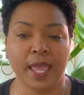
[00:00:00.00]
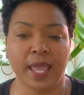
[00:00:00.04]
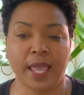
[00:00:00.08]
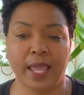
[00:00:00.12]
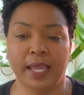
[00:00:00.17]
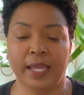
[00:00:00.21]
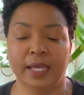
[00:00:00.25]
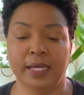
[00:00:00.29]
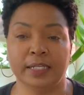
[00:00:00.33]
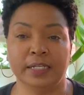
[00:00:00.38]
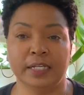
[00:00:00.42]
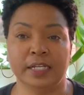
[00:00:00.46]

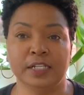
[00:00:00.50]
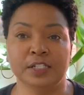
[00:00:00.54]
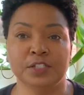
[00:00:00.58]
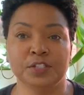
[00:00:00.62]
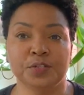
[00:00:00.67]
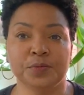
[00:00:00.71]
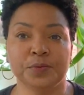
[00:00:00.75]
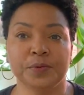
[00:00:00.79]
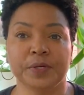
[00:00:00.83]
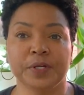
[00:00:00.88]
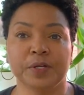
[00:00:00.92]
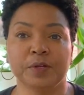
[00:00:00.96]
And in
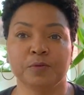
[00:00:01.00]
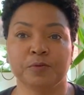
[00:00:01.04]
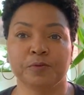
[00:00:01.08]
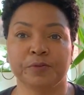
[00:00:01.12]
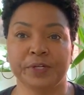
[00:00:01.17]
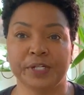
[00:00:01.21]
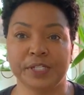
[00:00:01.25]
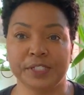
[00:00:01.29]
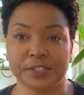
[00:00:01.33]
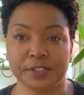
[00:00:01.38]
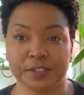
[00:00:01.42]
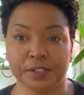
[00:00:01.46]
doing
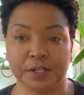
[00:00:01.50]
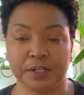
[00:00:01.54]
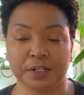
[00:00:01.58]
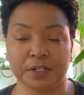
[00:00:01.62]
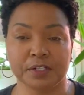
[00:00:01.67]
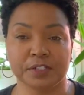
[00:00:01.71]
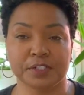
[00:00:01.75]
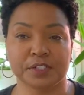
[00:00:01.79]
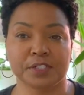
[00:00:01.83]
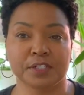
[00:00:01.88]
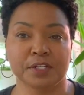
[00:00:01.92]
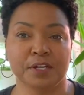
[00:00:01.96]

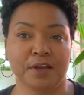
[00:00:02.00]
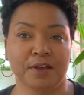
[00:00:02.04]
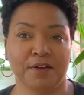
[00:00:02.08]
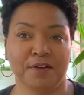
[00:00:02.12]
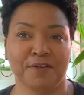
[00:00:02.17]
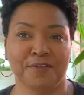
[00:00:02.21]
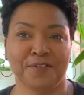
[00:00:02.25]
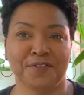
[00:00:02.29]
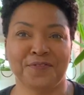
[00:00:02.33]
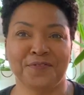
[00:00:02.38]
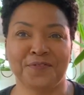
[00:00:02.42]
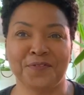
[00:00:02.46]
research
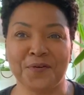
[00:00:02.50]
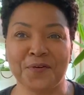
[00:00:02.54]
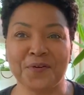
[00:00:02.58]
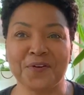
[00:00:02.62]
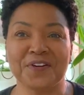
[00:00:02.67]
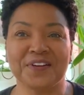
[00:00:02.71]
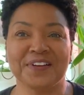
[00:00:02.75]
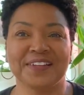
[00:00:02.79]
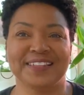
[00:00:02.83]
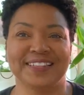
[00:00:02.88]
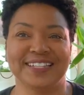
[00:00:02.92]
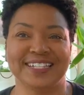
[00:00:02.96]

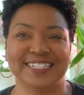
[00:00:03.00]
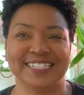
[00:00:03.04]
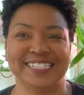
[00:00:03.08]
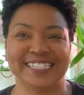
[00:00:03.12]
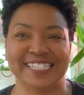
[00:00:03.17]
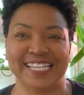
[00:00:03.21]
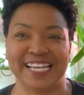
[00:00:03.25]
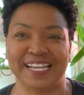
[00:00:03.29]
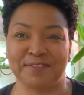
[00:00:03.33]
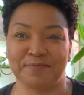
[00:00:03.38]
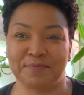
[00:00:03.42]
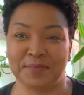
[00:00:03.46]
for this
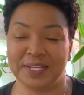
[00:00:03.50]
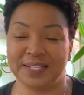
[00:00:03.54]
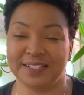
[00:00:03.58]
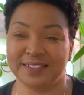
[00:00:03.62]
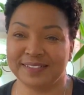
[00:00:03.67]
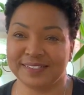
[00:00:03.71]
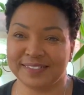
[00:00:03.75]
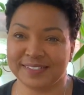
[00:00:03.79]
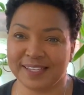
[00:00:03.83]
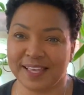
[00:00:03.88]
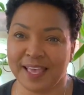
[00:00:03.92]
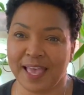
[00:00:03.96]

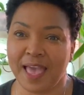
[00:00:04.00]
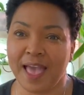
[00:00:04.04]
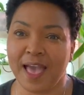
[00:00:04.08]
segment,